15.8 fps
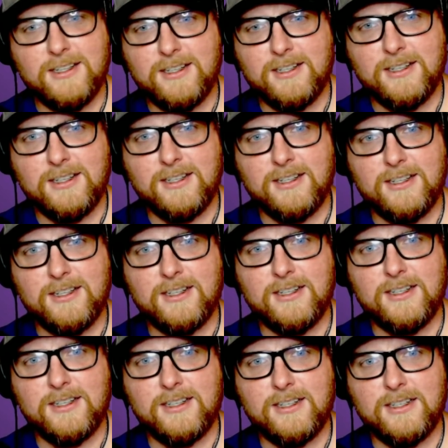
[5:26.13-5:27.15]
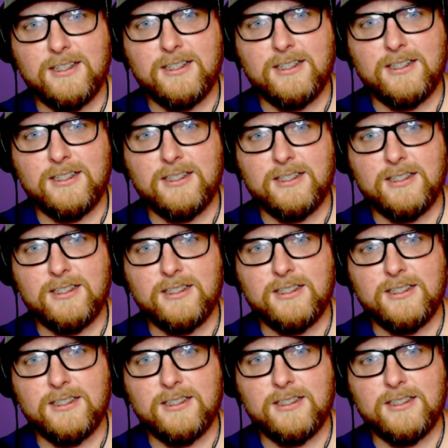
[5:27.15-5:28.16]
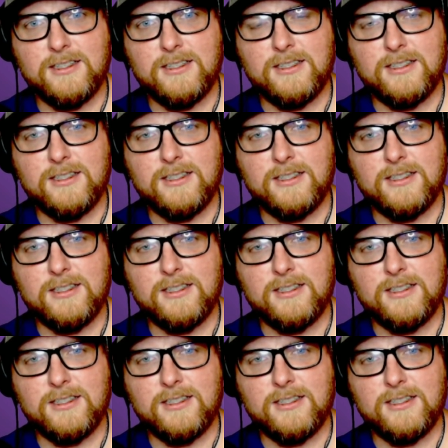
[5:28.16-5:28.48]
No words are spoken by the person on screen.